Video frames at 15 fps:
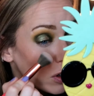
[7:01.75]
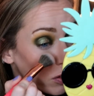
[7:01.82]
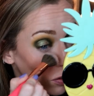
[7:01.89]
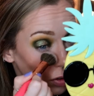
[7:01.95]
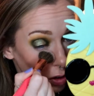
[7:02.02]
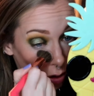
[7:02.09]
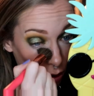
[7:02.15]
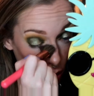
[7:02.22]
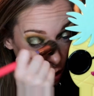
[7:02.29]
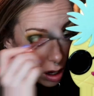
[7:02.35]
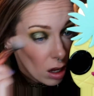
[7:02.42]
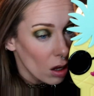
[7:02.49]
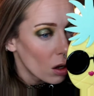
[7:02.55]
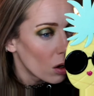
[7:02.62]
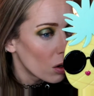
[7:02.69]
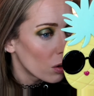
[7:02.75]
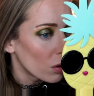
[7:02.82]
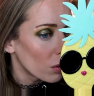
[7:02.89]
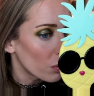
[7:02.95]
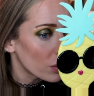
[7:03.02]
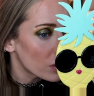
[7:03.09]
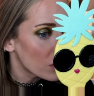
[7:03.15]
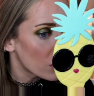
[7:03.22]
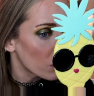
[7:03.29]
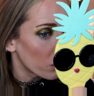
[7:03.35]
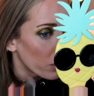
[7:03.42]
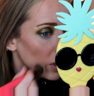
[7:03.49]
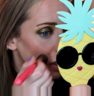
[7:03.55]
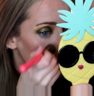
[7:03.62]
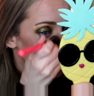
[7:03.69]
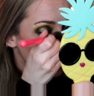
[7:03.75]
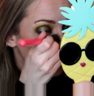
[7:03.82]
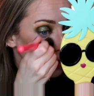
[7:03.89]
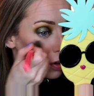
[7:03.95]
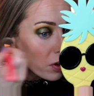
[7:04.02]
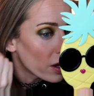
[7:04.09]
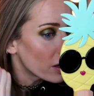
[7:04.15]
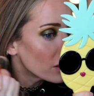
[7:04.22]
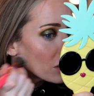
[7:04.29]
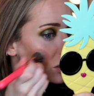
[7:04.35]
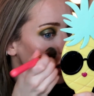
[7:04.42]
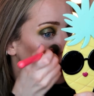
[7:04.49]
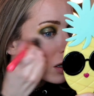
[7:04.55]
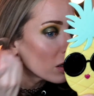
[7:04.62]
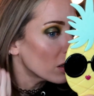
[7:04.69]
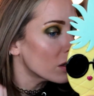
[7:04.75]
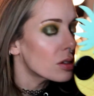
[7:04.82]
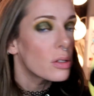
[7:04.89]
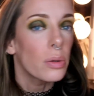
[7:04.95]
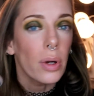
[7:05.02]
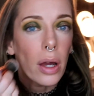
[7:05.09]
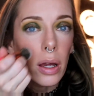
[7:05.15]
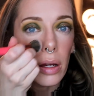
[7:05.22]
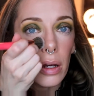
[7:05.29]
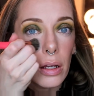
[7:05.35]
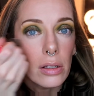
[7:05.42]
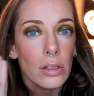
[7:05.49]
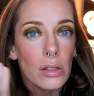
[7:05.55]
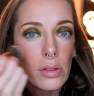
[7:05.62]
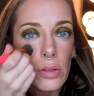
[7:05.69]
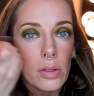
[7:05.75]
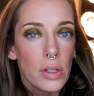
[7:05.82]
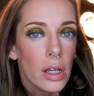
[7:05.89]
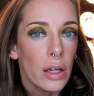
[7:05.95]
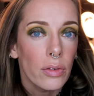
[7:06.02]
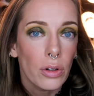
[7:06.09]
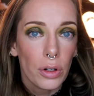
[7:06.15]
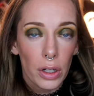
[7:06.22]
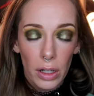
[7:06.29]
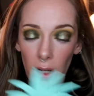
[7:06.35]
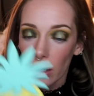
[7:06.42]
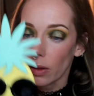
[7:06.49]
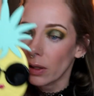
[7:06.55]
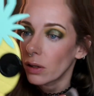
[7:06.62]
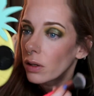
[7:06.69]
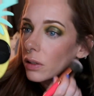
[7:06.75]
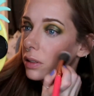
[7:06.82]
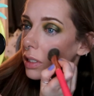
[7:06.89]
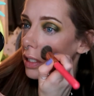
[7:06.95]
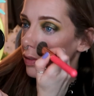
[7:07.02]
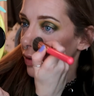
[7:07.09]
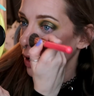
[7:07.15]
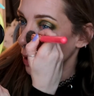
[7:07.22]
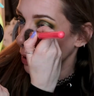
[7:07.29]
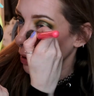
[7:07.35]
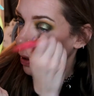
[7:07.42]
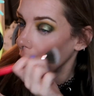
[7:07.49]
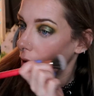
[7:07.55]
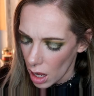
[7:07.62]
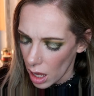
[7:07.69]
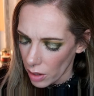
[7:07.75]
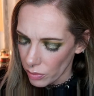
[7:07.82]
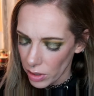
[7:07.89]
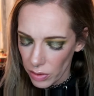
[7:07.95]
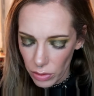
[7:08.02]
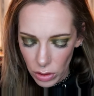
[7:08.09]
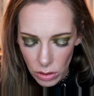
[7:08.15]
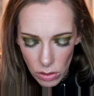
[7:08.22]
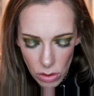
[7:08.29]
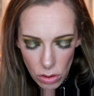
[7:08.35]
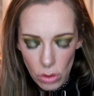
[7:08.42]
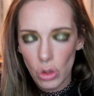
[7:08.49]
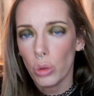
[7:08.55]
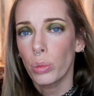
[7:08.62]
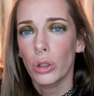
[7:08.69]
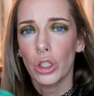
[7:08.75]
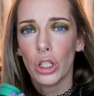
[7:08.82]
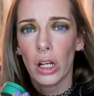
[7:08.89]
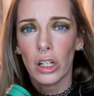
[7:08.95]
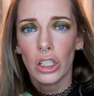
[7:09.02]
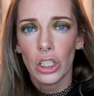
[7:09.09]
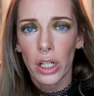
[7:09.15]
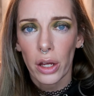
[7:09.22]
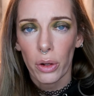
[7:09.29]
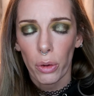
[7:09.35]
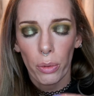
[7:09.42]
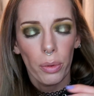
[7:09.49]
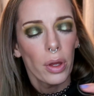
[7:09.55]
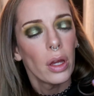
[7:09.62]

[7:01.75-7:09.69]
my finger was the best for that shade. It's okay. It just looks like I have a green highlight on. It's fine. I've never used a Super Shock shadow.